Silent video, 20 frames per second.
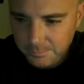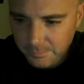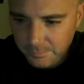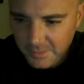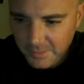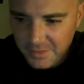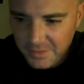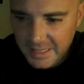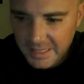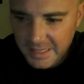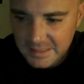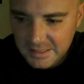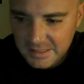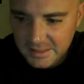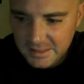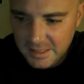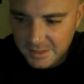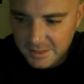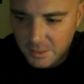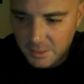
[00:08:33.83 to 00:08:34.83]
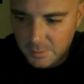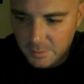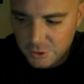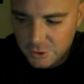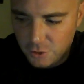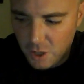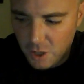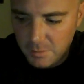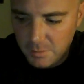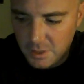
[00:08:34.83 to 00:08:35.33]
thing is that there was
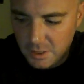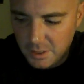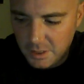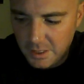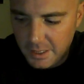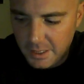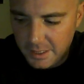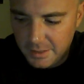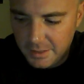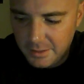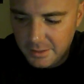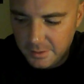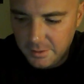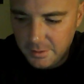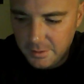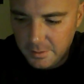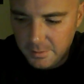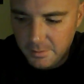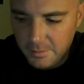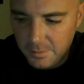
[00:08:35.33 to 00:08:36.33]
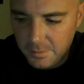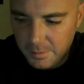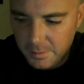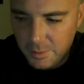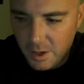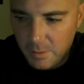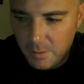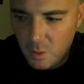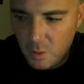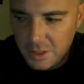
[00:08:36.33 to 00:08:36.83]
drama, and the
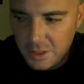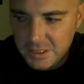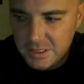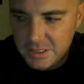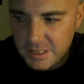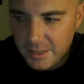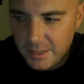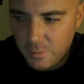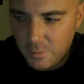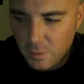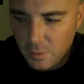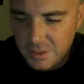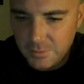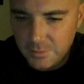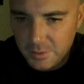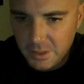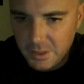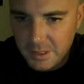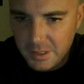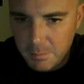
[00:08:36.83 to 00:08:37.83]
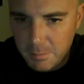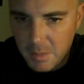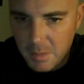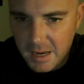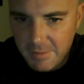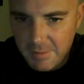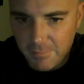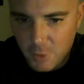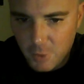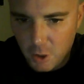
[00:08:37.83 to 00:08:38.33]
problem was that it wasn't really my
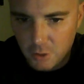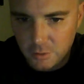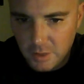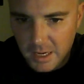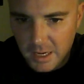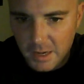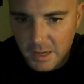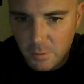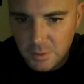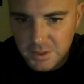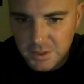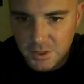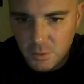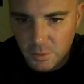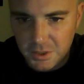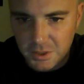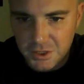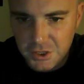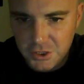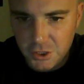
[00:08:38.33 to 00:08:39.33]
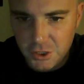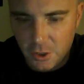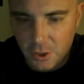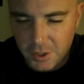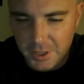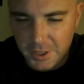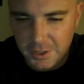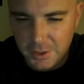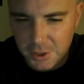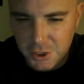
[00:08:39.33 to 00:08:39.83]
fault. I wasn't the one
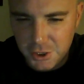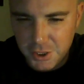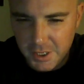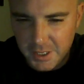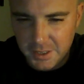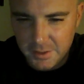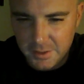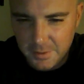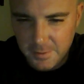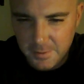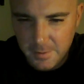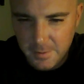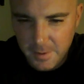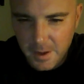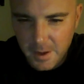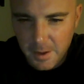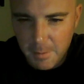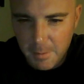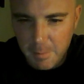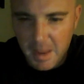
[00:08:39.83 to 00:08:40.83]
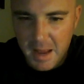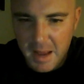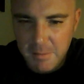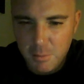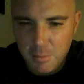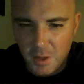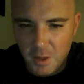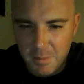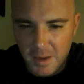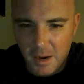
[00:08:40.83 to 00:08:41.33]
starting the shit. Matt
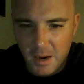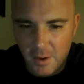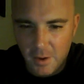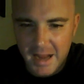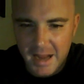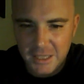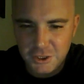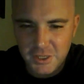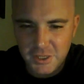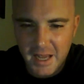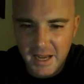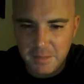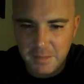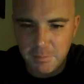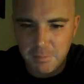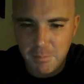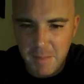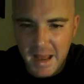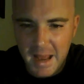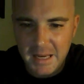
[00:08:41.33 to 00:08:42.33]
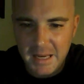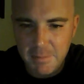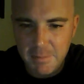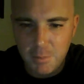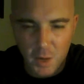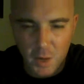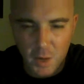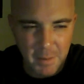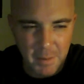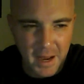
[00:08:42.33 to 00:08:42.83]
Boy Power. Hashtag Matty
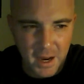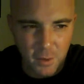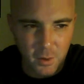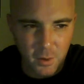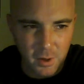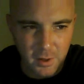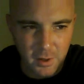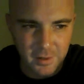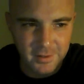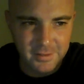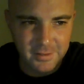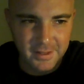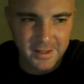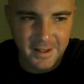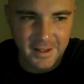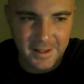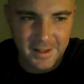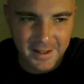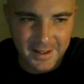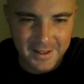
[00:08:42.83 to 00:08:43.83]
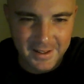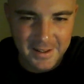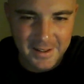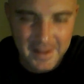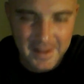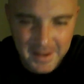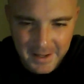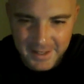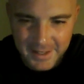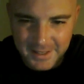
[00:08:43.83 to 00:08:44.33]
Boy Power.
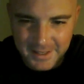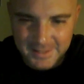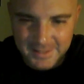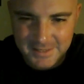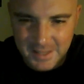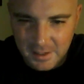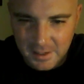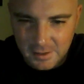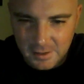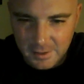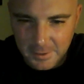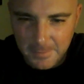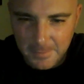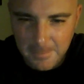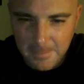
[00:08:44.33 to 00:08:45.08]
Exactly.